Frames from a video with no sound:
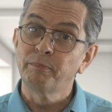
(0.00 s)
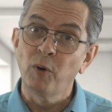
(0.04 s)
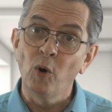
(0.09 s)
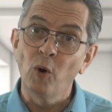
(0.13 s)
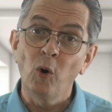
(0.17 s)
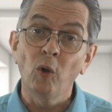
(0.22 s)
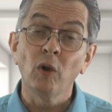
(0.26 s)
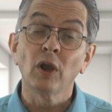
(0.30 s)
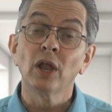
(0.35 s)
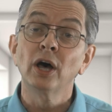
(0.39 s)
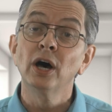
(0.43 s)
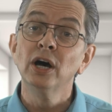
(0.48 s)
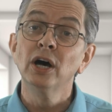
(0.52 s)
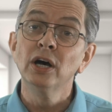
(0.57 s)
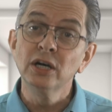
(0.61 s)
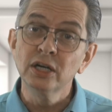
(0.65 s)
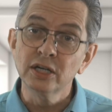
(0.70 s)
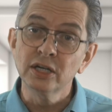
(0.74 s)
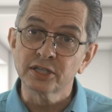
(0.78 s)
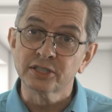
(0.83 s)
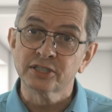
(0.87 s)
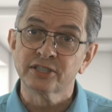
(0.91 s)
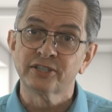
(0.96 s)
Paul
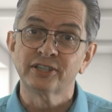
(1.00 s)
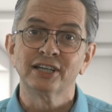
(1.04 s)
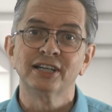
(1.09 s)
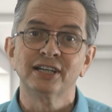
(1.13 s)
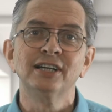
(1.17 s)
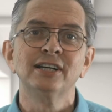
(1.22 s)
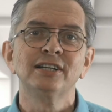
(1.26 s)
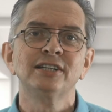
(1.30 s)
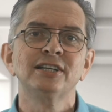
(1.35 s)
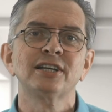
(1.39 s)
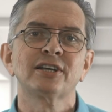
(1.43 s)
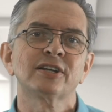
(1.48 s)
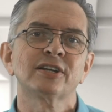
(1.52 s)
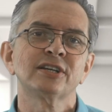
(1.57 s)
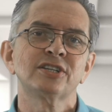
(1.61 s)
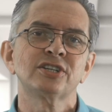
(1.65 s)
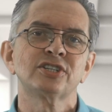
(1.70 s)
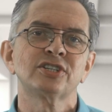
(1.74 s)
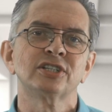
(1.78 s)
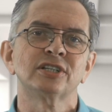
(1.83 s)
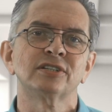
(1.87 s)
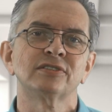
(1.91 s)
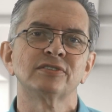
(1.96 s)
urged the early
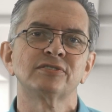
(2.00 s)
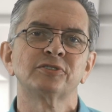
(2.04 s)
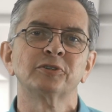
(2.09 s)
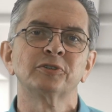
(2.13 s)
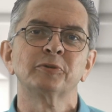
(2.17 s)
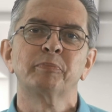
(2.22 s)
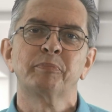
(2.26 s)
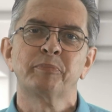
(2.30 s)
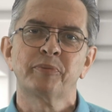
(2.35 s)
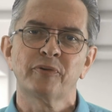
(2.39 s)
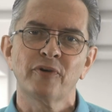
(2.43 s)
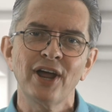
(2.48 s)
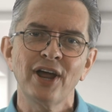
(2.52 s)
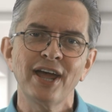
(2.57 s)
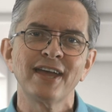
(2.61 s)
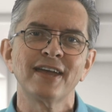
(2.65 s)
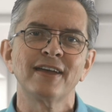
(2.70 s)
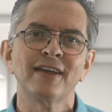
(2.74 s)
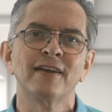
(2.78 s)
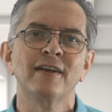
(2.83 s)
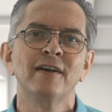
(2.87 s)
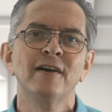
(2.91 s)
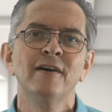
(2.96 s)
Christians to
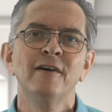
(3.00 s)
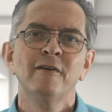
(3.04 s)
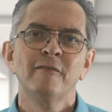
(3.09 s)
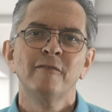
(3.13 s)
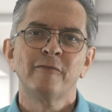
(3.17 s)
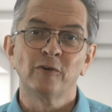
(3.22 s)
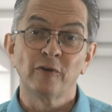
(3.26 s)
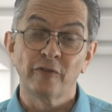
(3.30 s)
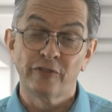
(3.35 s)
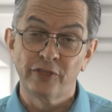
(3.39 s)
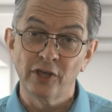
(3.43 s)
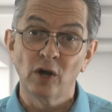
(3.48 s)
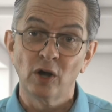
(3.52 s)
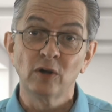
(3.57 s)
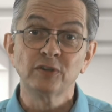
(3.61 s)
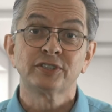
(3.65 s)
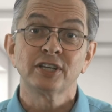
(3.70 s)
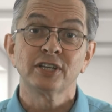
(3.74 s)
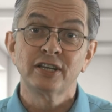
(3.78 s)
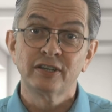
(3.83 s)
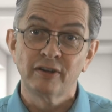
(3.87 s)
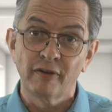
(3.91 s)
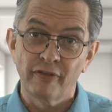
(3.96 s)
pray for
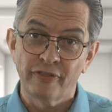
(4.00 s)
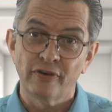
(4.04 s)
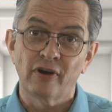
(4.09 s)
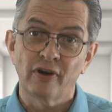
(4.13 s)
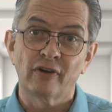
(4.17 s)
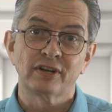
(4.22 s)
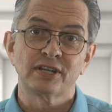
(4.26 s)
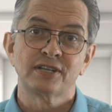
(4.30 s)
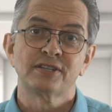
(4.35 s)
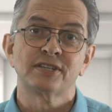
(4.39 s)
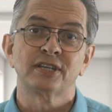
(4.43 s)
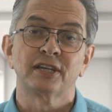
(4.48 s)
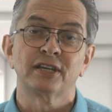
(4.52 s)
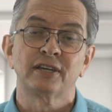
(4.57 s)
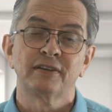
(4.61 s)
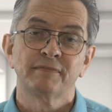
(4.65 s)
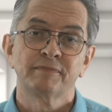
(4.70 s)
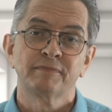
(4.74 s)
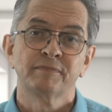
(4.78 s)
those in authority.